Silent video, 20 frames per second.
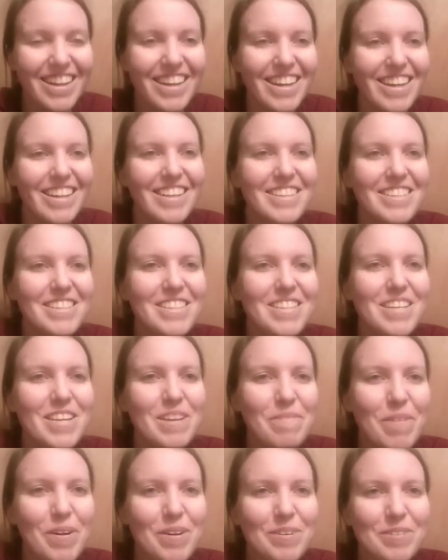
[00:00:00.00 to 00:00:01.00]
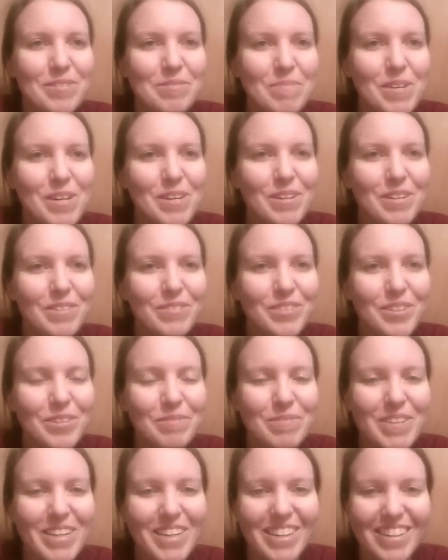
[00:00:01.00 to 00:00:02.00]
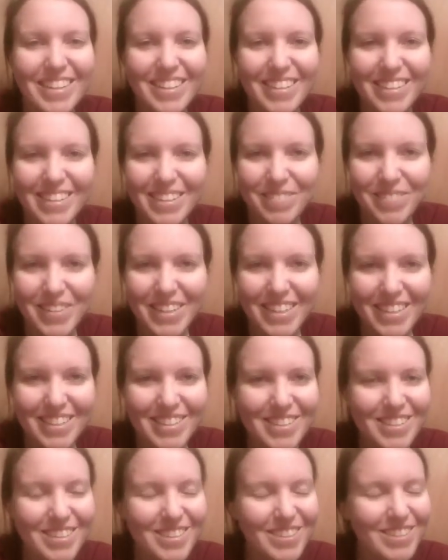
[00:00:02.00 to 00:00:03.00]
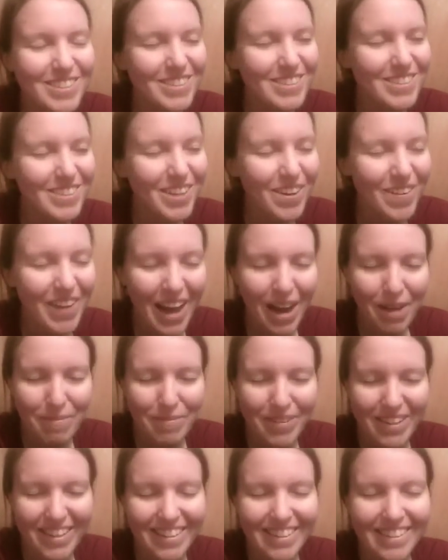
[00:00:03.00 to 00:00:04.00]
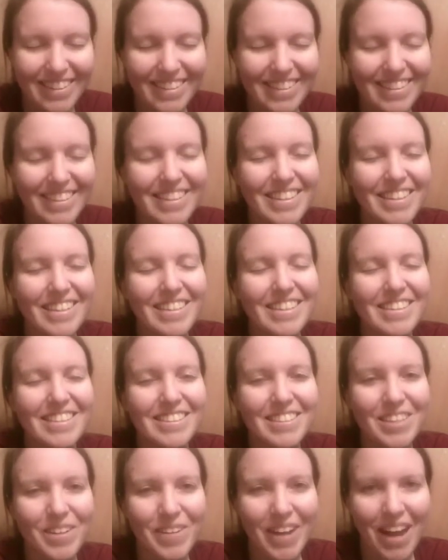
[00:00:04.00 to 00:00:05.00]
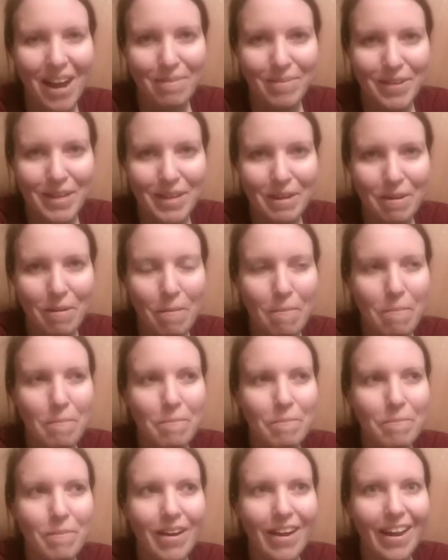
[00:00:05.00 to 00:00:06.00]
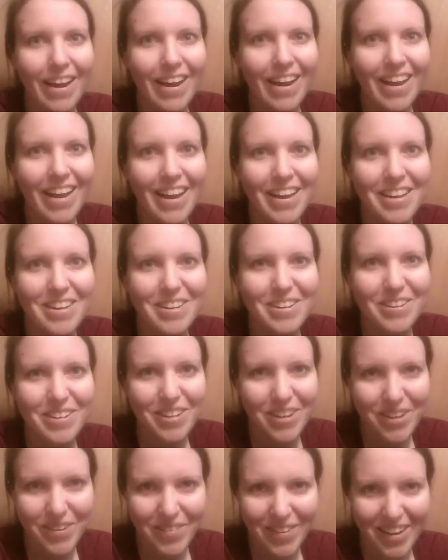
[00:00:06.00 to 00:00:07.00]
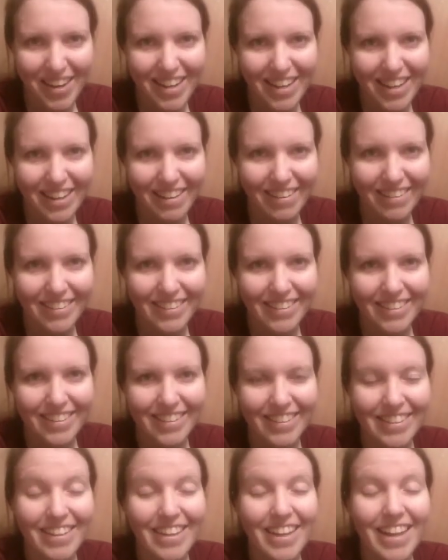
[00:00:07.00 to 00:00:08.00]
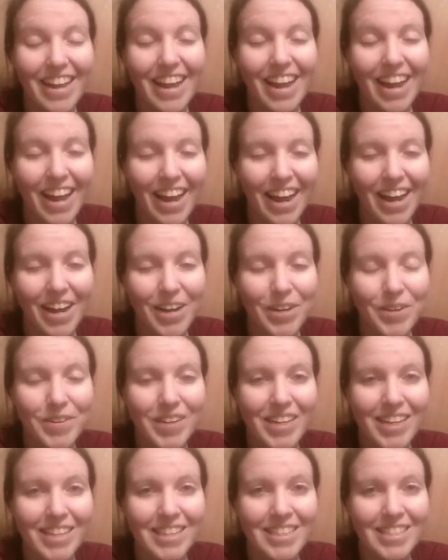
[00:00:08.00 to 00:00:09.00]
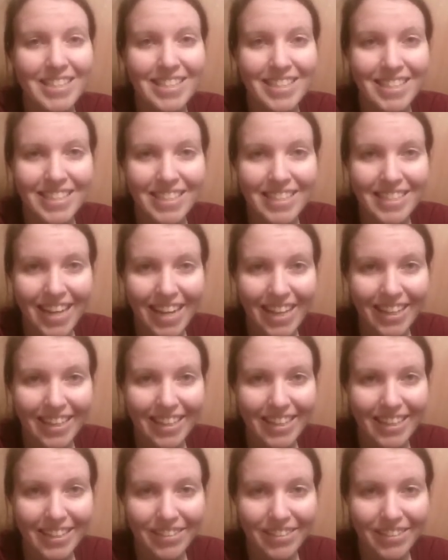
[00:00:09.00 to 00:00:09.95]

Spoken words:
It is the most beautiful miracle and we are so happy. So happy. But I had no idea how insanely